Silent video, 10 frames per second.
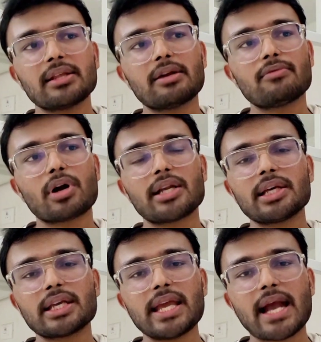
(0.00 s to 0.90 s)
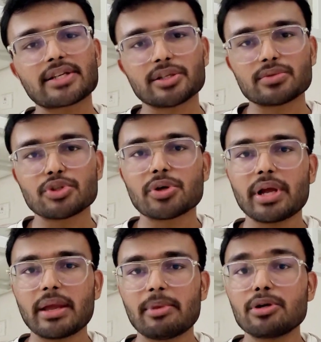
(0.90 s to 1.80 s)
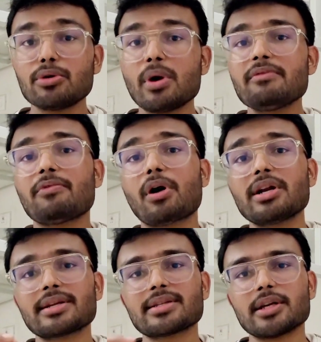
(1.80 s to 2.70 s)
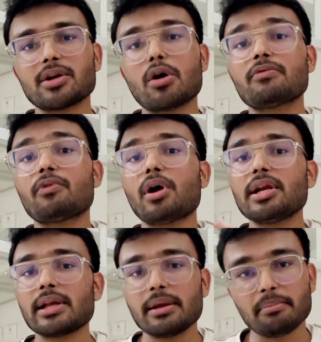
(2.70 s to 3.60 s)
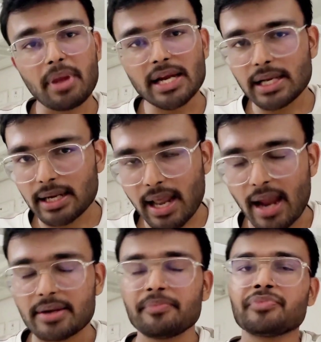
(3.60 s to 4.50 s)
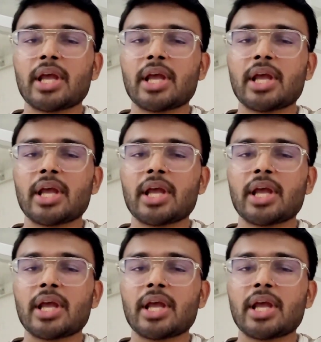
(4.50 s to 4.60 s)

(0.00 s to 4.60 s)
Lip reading: that what are the key actions which you are able to do and what result or what impact it had.